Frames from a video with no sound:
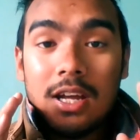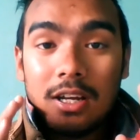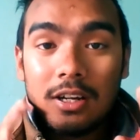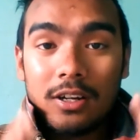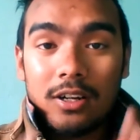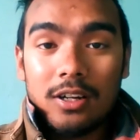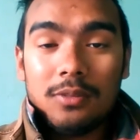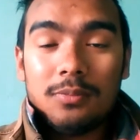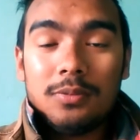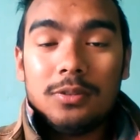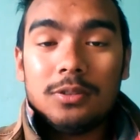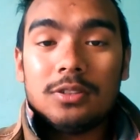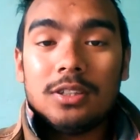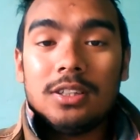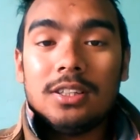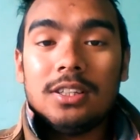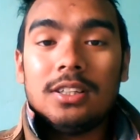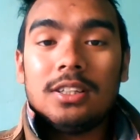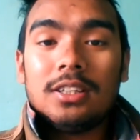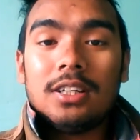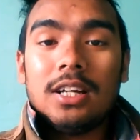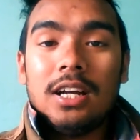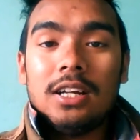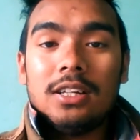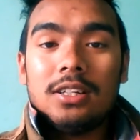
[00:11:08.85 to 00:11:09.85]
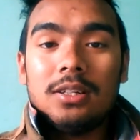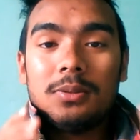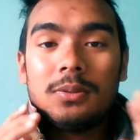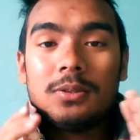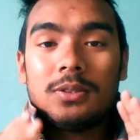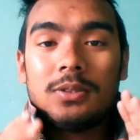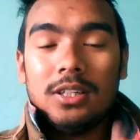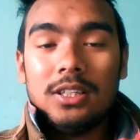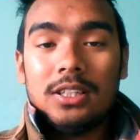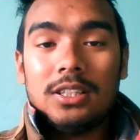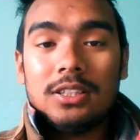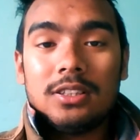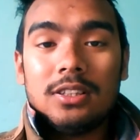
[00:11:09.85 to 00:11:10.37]
confusion, any kind of
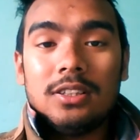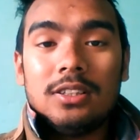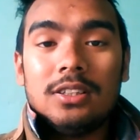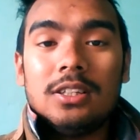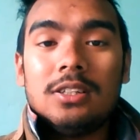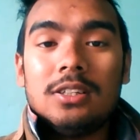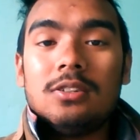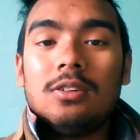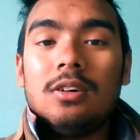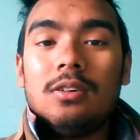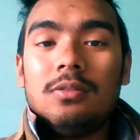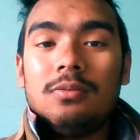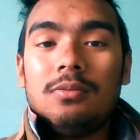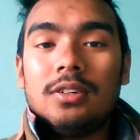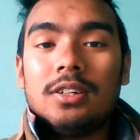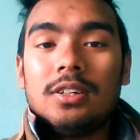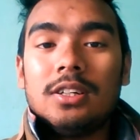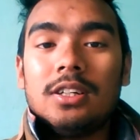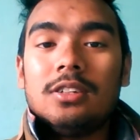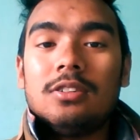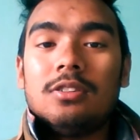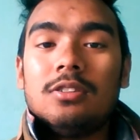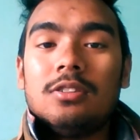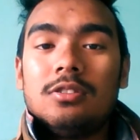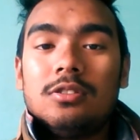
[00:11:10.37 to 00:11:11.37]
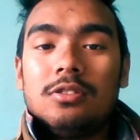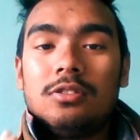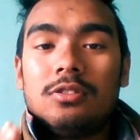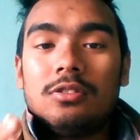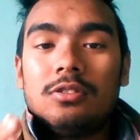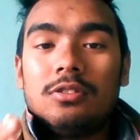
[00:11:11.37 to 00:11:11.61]
suggestion, then don't forget us